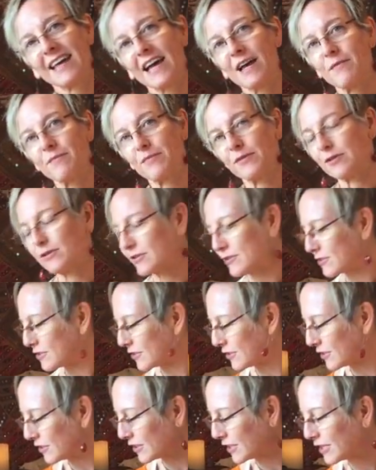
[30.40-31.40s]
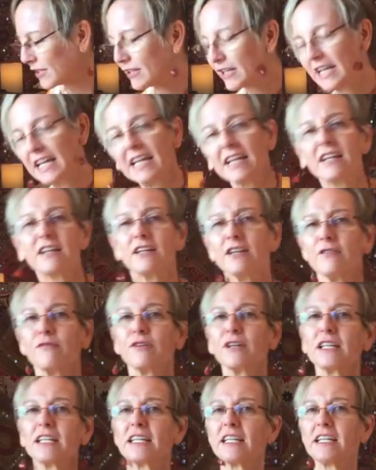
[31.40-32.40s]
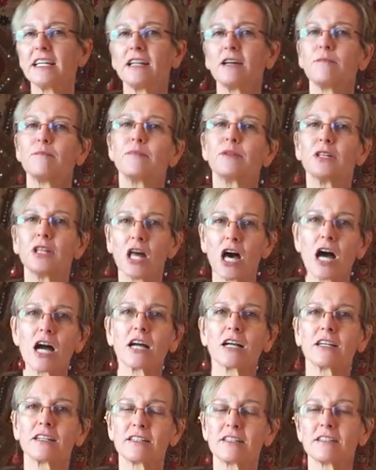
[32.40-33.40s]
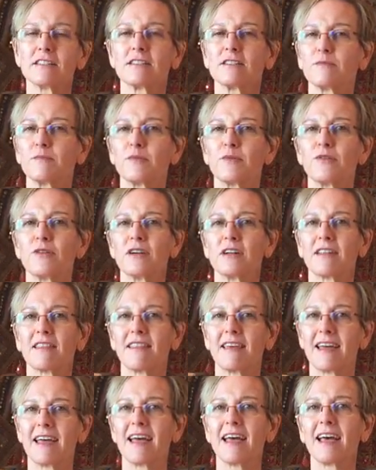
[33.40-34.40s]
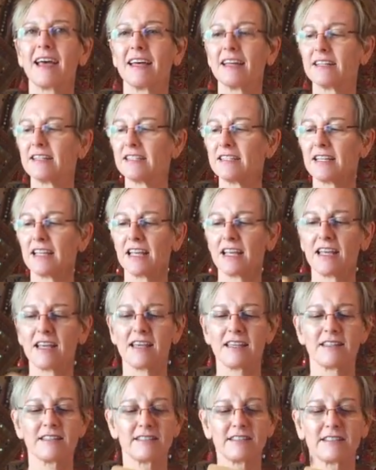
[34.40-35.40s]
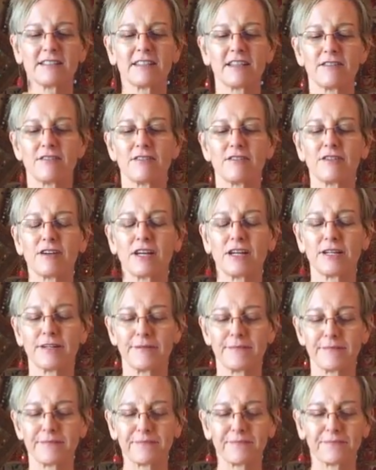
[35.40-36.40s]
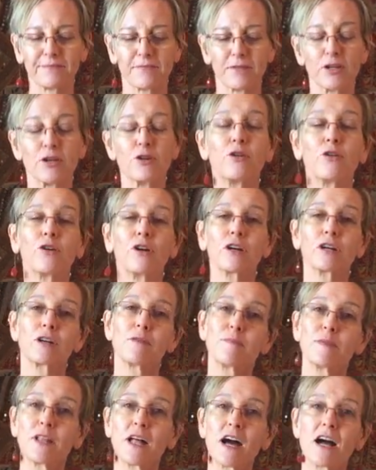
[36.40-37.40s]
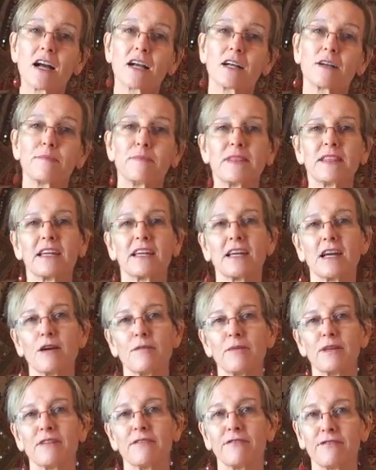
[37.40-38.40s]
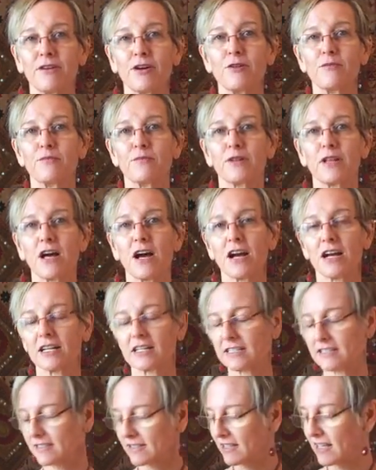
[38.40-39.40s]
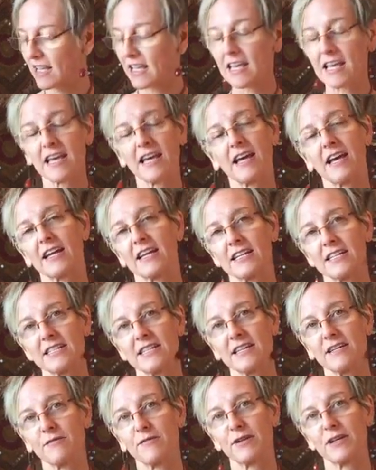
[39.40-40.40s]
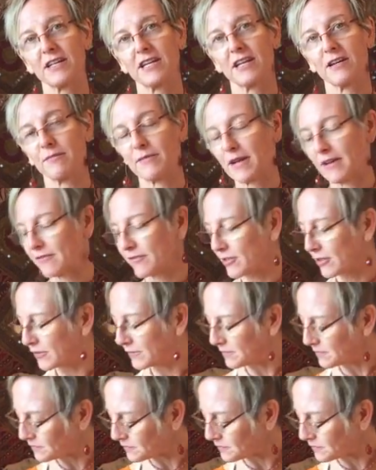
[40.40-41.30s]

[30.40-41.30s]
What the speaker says: that bolster, you really need a block to support the head. This is a cork block, but they come in foam blocks. I can tell you where to get them after.